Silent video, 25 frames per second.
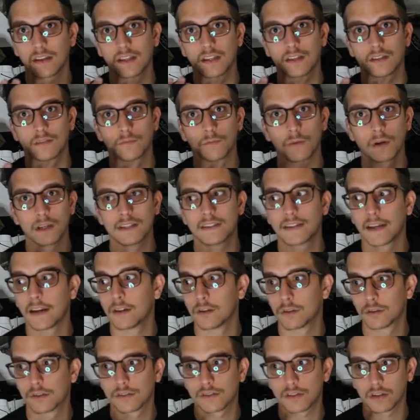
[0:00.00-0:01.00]
in
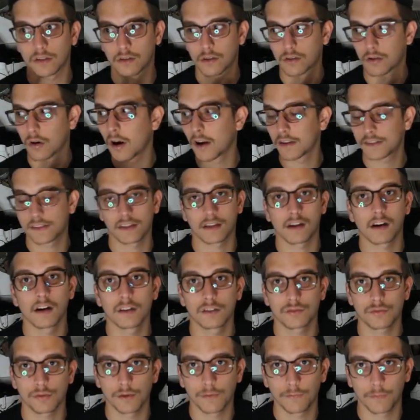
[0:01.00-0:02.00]
retailers across the
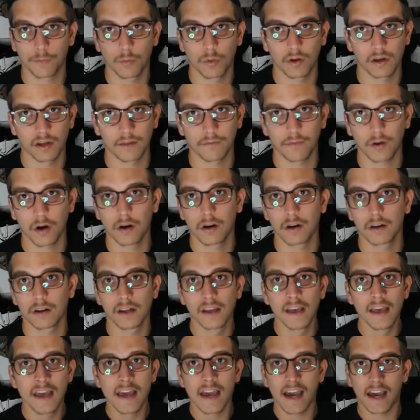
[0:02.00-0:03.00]
country, from what I've heard,
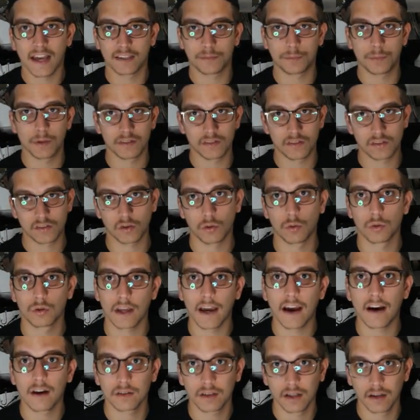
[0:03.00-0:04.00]
has been sold
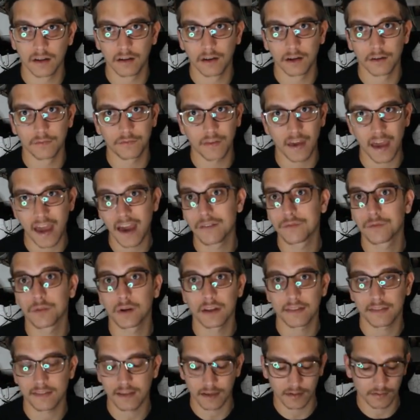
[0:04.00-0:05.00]
out of
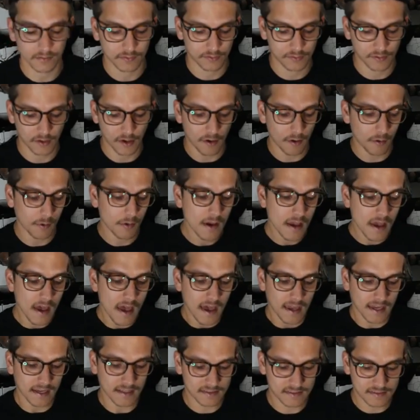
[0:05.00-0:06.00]
everything. So
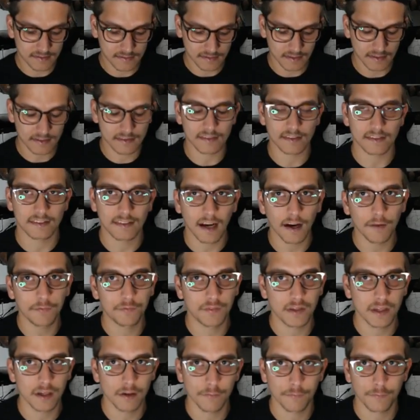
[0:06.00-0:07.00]
it's a
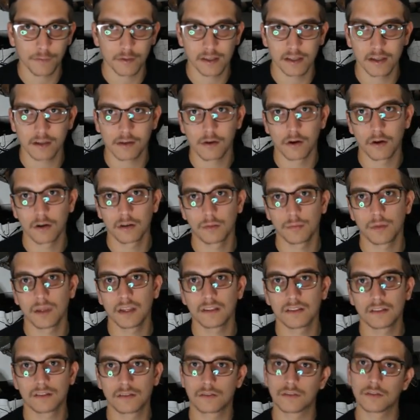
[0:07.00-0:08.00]
tough year for the
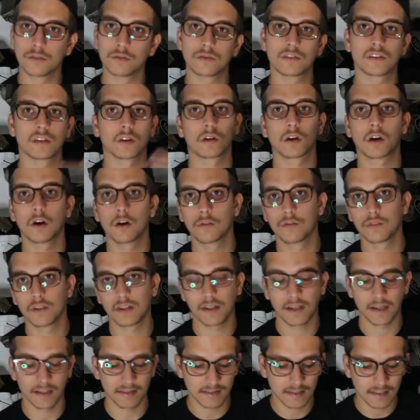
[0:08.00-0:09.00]
economy due to
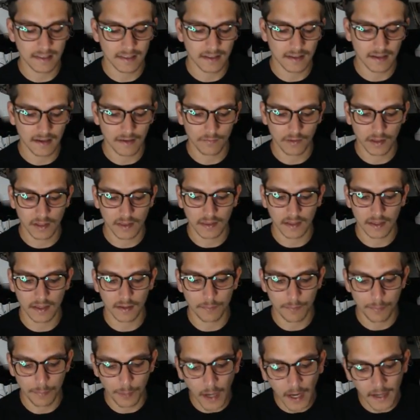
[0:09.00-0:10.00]
COVID-19 and
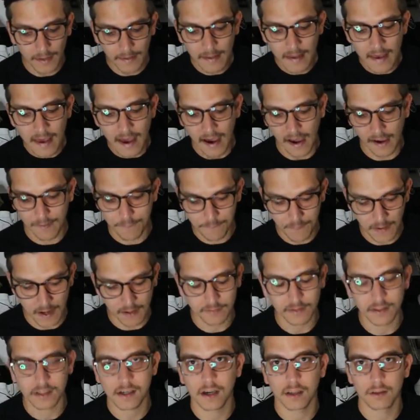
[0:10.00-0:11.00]
everything, but I
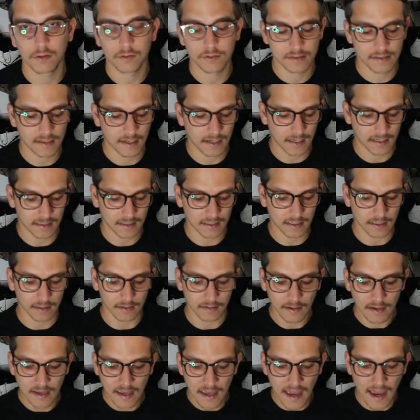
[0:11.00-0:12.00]
found the colors that I
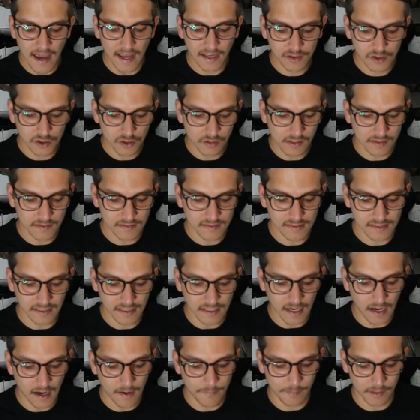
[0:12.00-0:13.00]
need. As you can
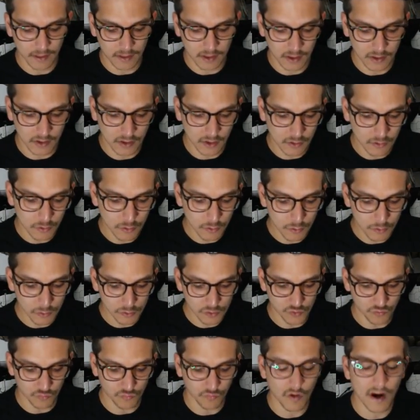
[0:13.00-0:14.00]
see, I'm a
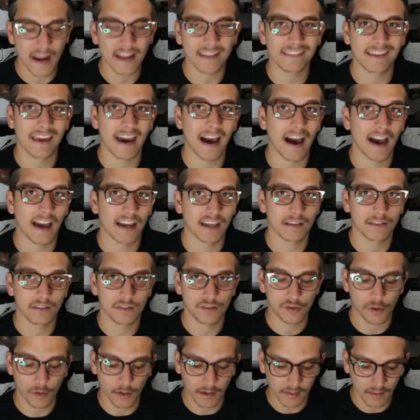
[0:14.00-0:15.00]
huge red guy,
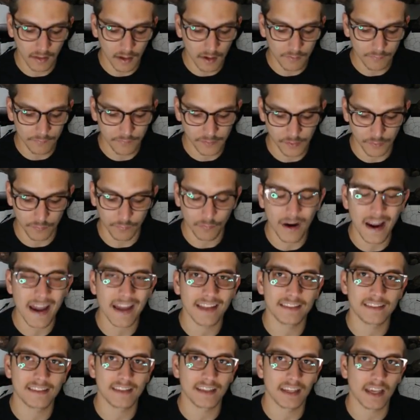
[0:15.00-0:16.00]
so I love the
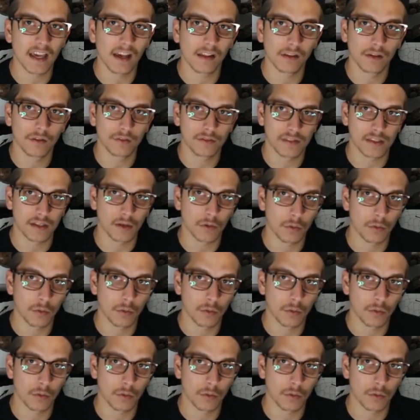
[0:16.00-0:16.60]
reds, the yellows, the